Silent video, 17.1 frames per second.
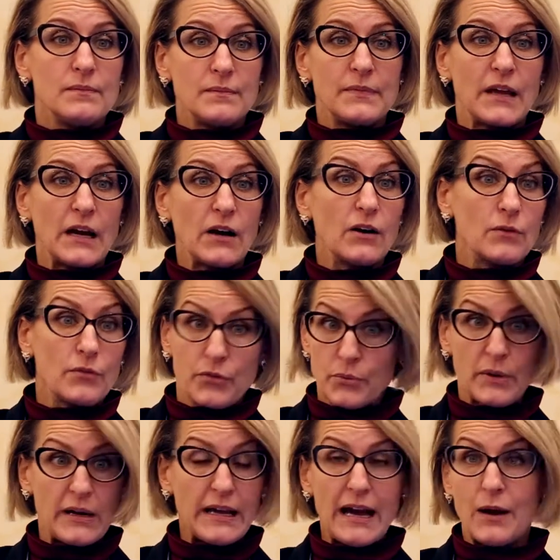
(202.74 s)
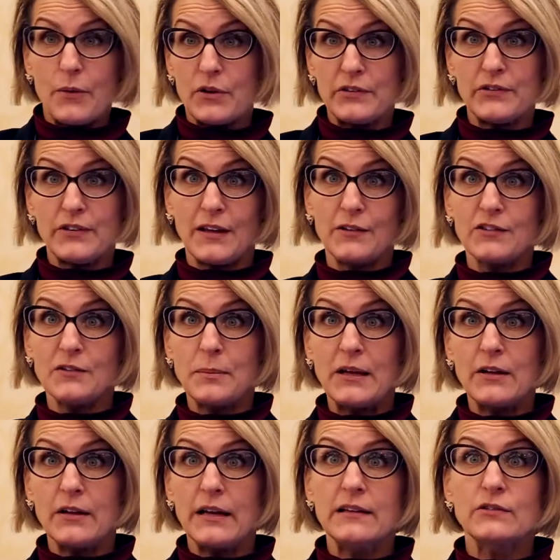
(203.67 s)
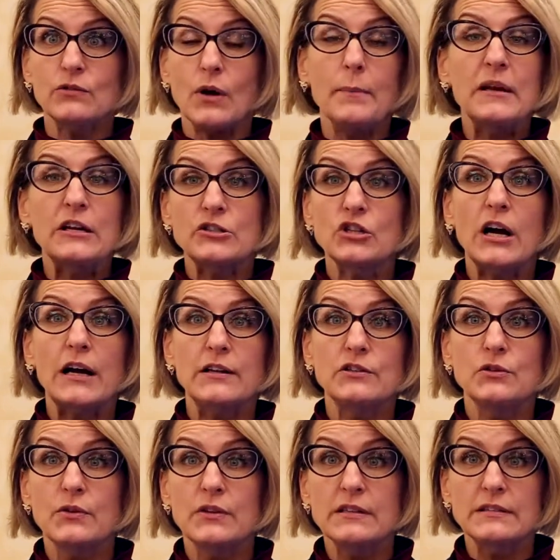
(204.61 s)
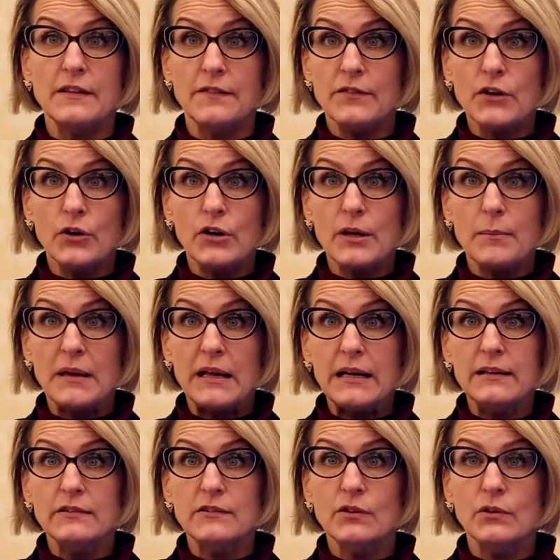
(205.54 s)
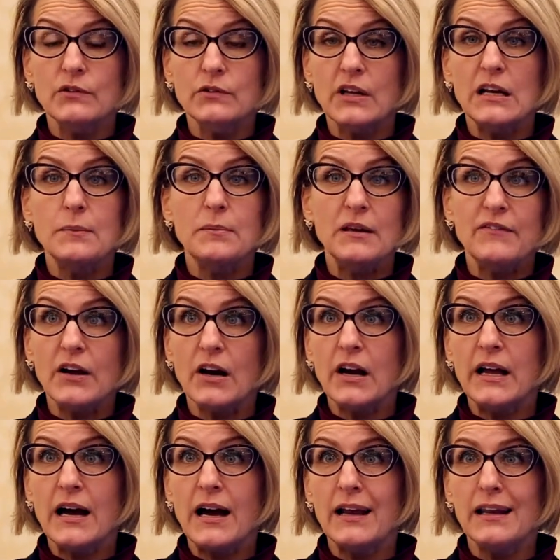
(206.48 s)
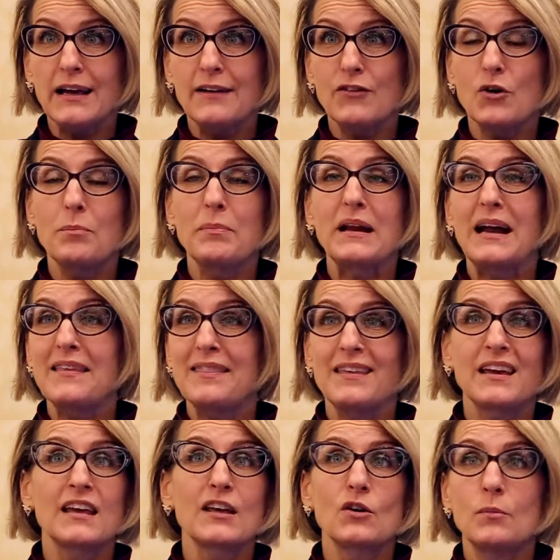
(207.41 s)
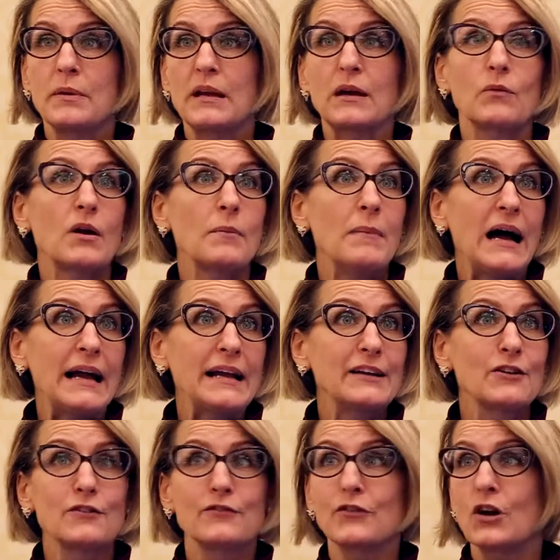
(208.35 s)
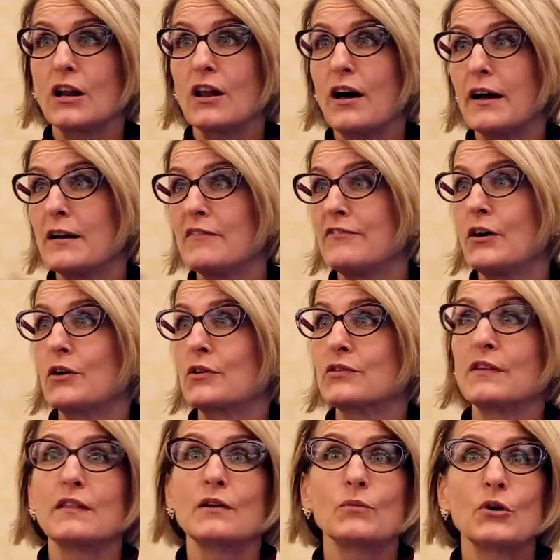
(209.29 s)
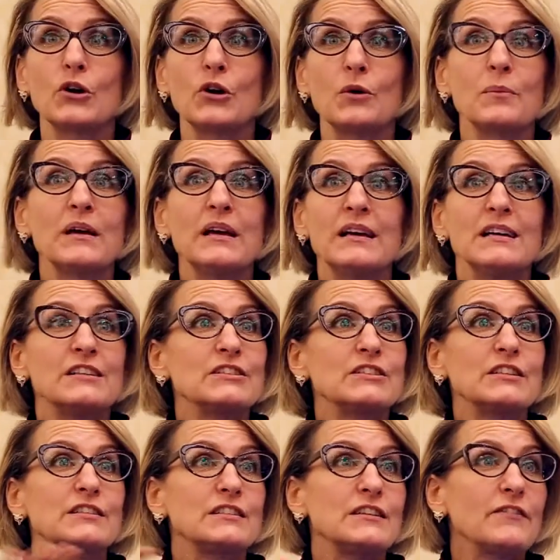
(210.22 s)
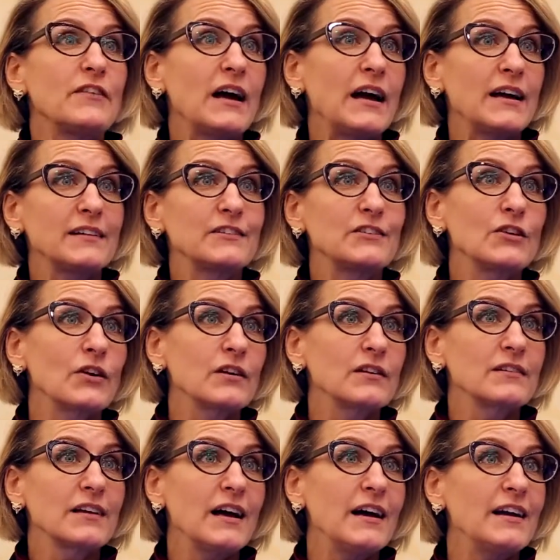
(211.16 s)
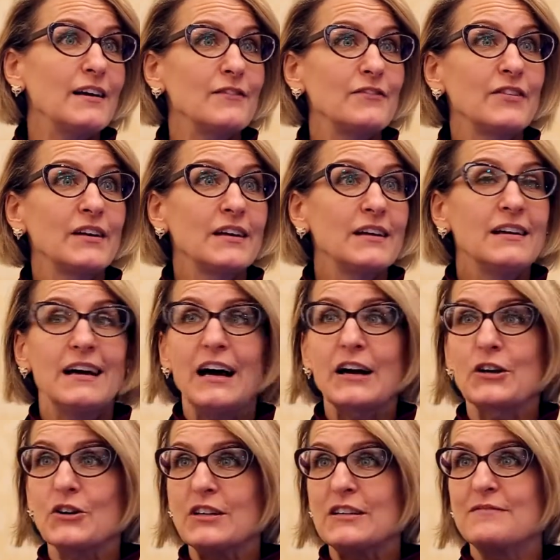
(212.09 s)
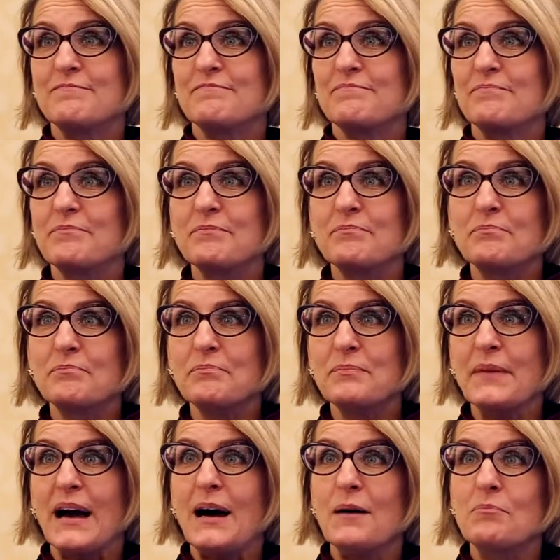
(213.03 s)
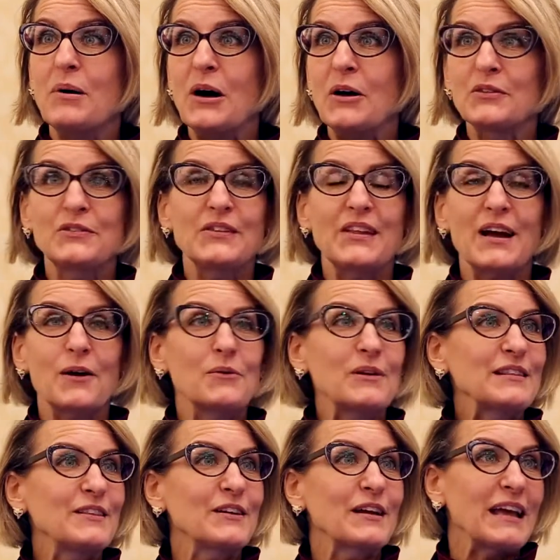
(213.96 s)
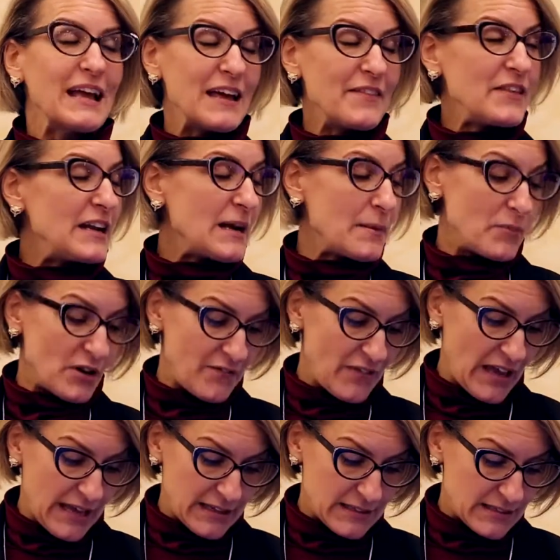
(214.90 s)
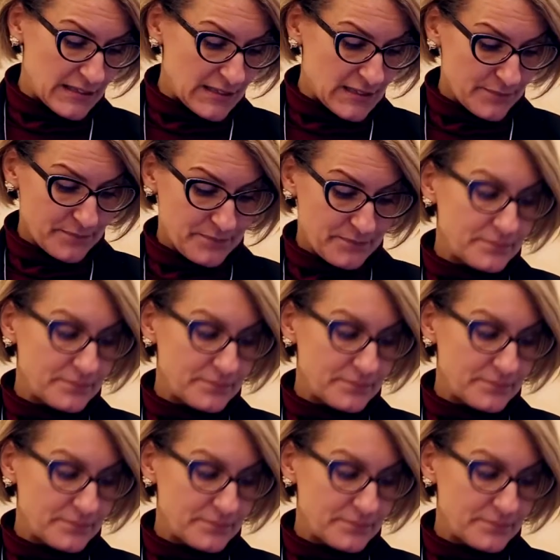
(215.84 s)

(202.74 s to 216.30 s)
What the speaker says: they're 3-hour skills building, so I'm going to try to do this in 30 minutes, so it's going to be very high level, but I think it'll be a reminder for a lot of folks in the room, just if I took kind of a good pulse there with looking at the number of hands.